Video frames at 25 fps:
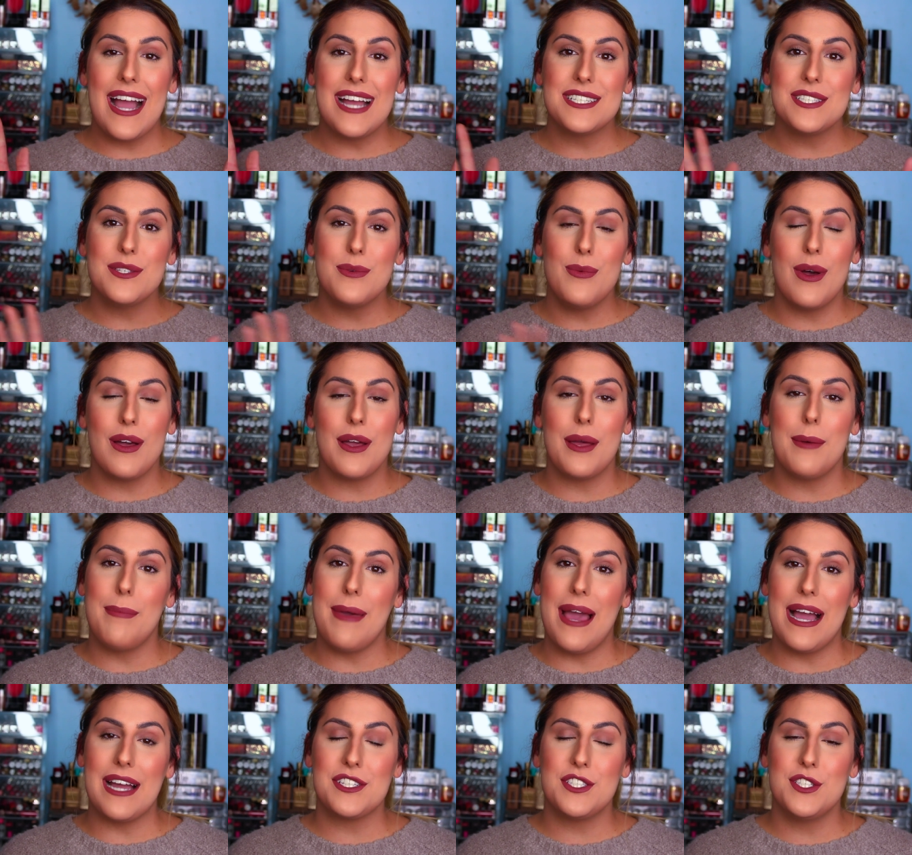guys, and
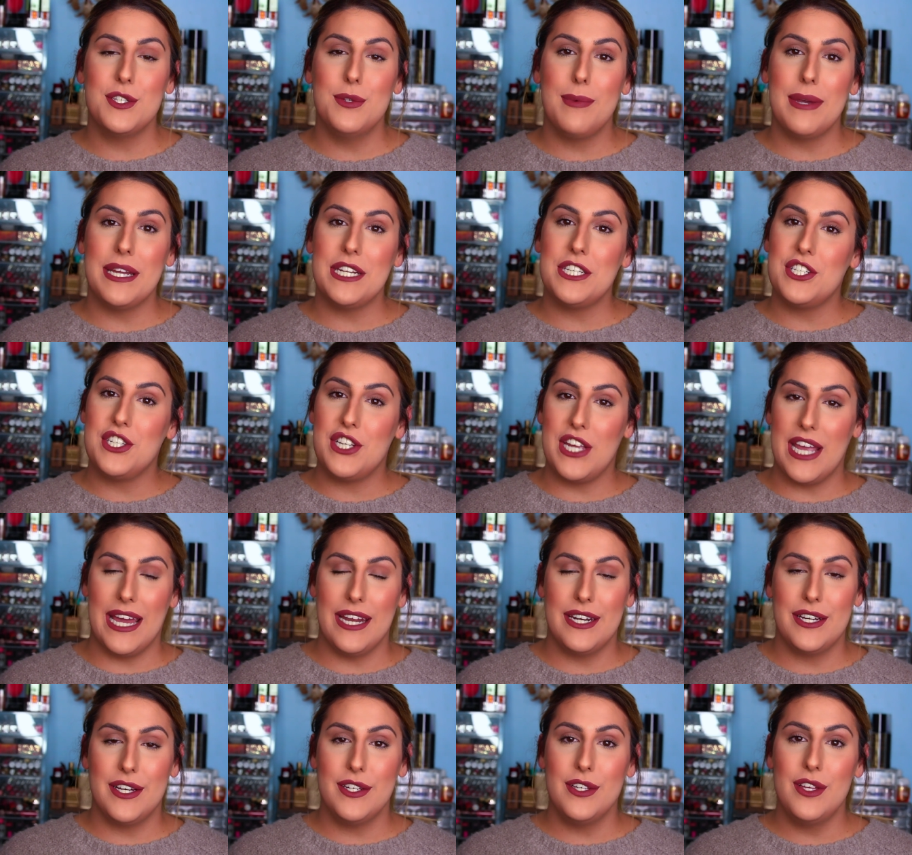welcome back to my
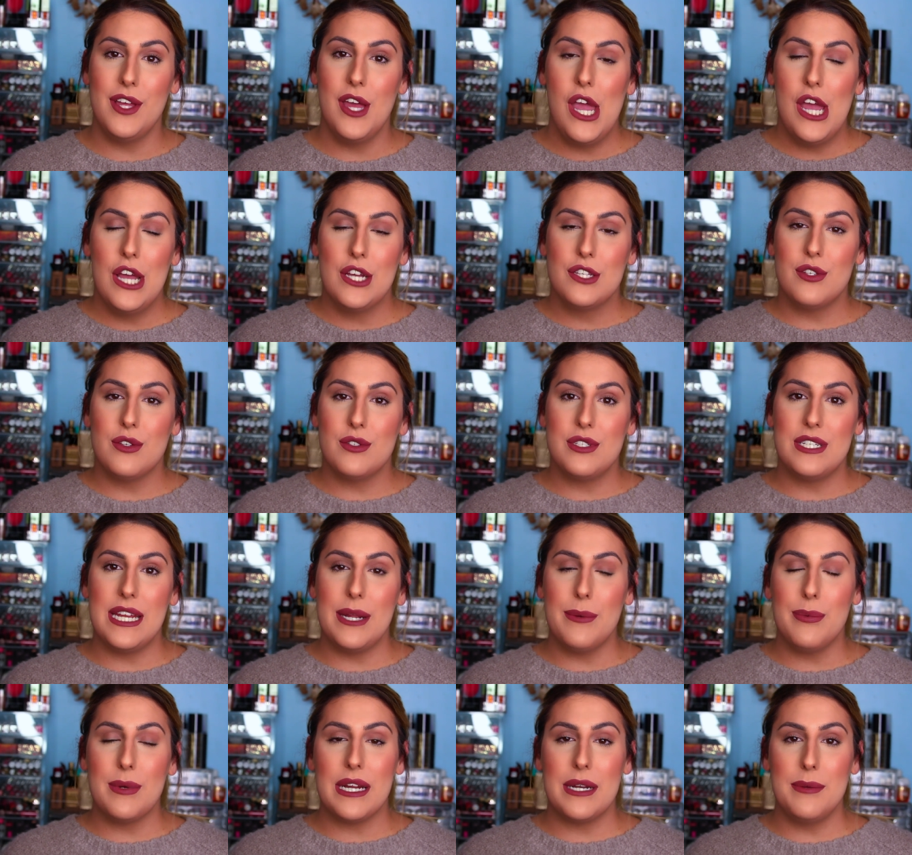channel. So
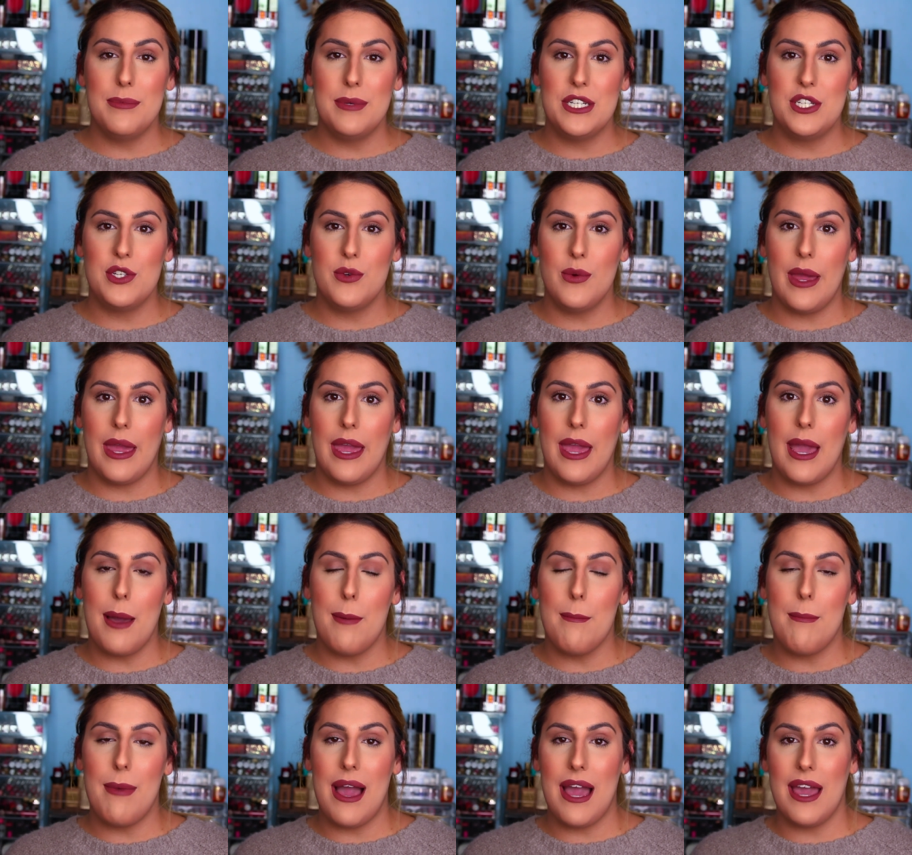today we're going to be
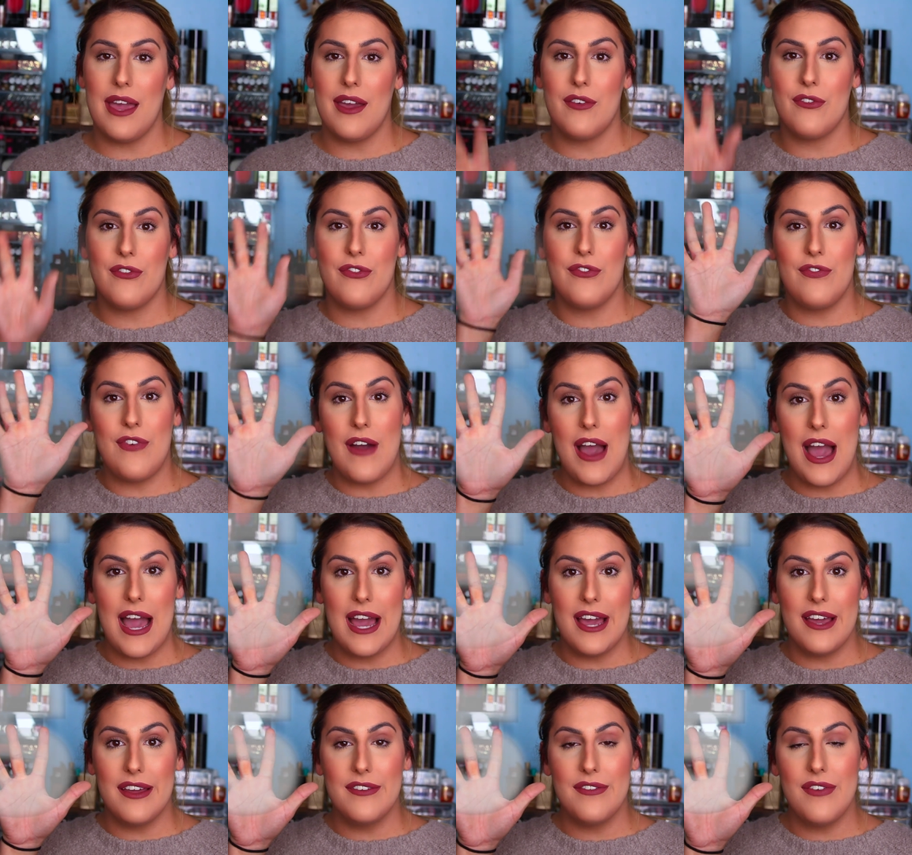doing my
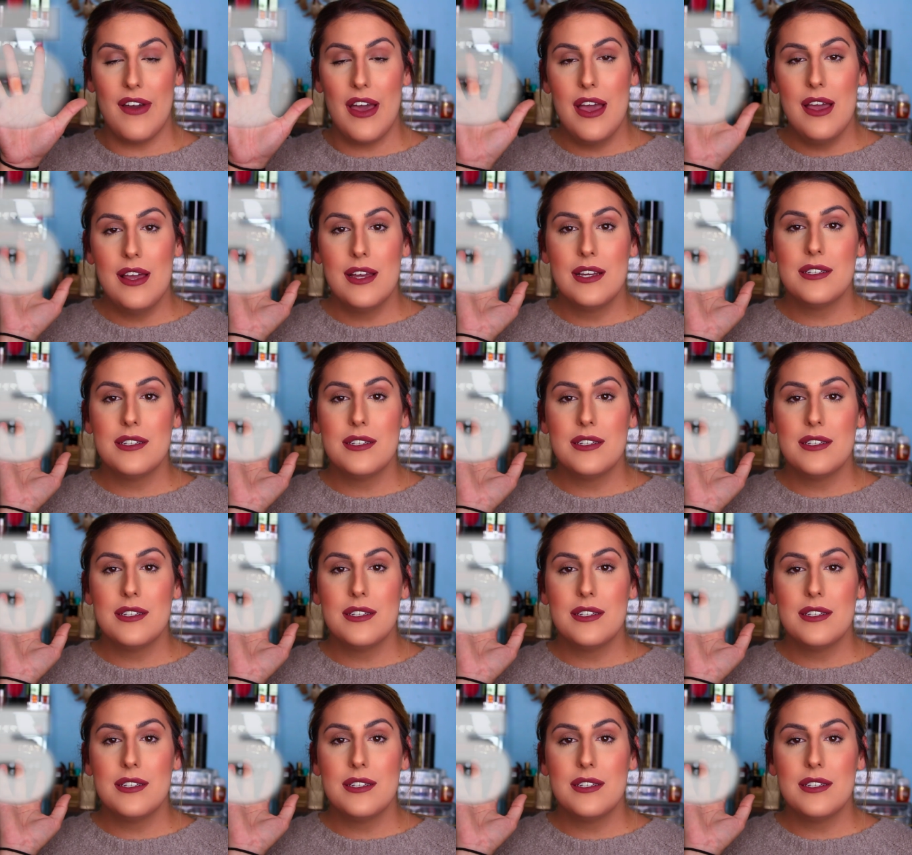five